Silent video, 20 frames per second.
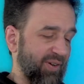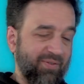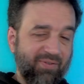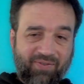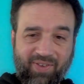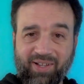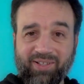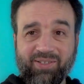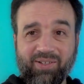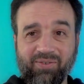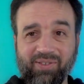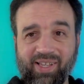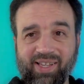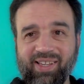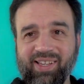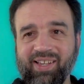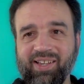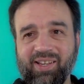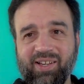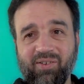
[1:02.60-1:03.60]

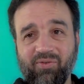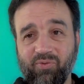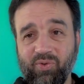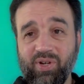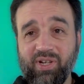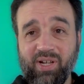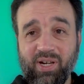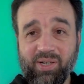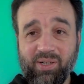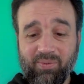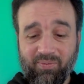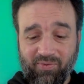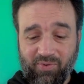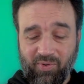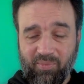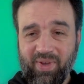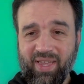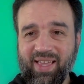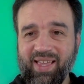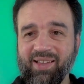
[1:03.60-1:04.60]
effectively. Free Gundam
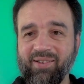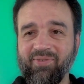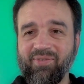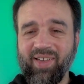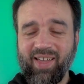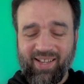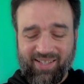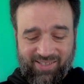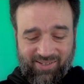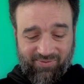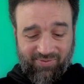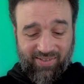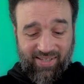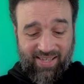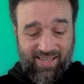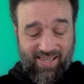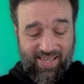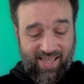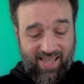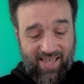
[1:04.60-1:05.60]
for me,
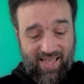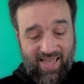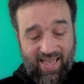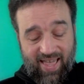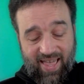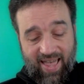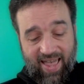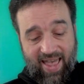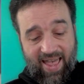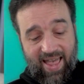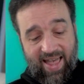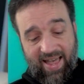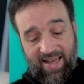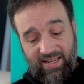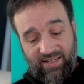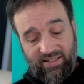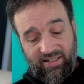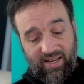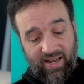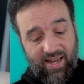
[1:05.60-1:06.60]
effectively.
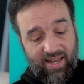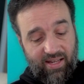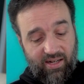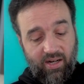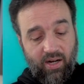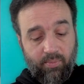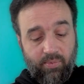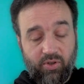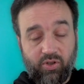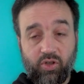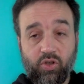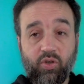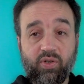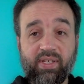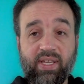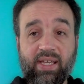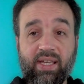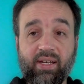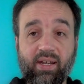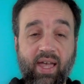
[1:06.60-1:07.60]
And I ended up just
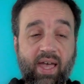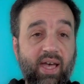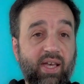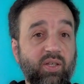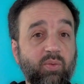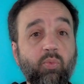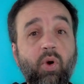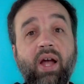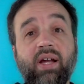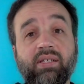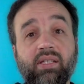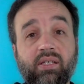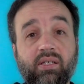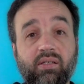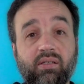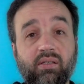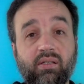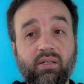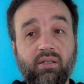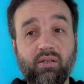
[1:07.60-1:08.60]
using it as
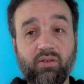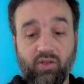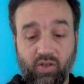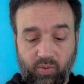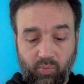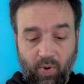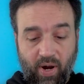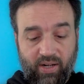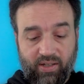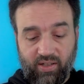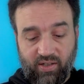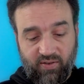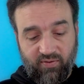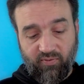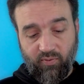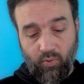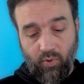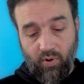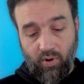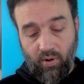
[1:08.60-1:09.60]
practice. Just practice
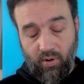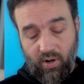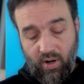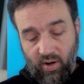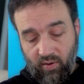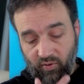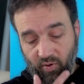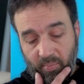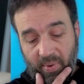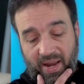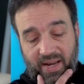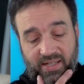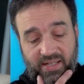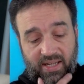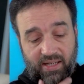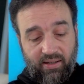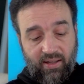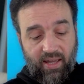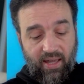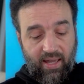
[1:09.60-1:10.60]
for
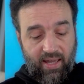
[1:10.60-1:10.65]
painting